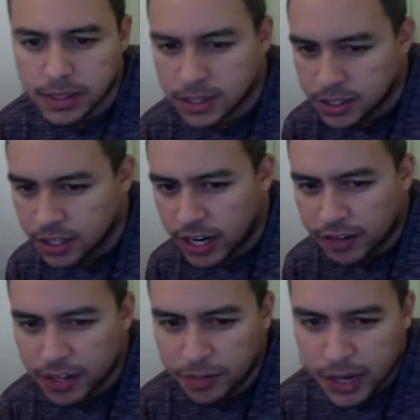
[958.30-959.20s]
Could I have
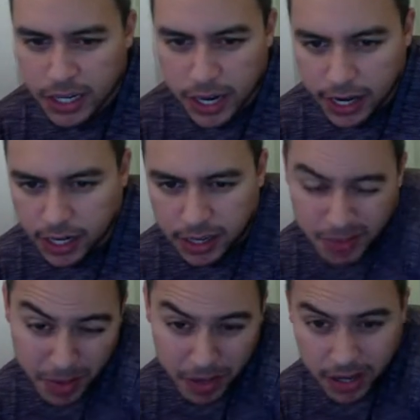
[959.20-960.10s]
done better?
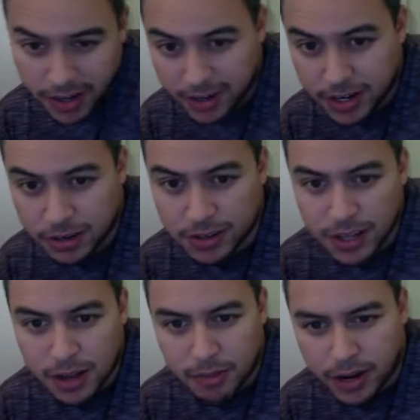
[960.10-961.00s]
Maybe. I don't know.
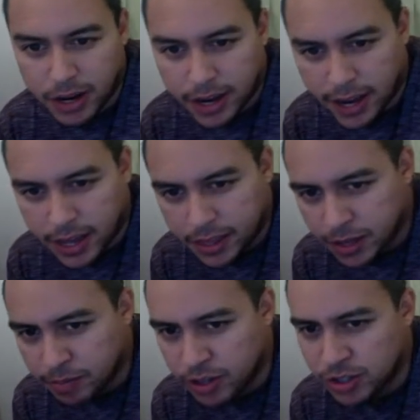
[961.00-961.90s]
But I
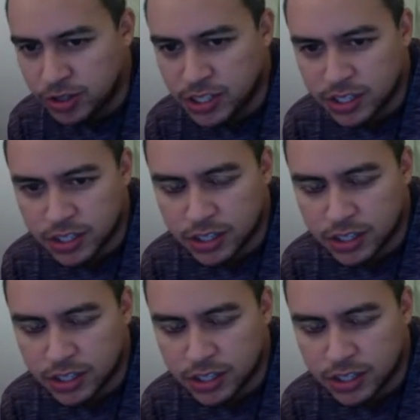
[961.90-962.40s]
think Paul George is in a good